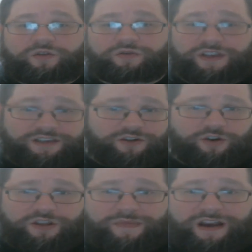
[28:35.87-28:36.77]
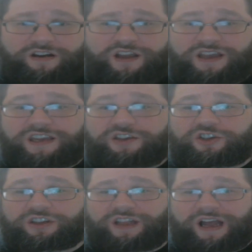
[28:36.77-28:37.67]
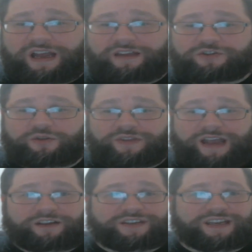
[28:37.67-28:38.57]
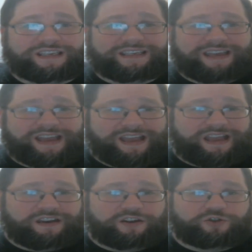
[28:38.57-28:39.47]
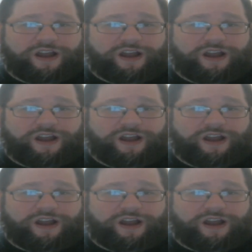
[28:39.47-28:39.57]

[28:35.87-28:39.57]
Released in North America in July of 2010,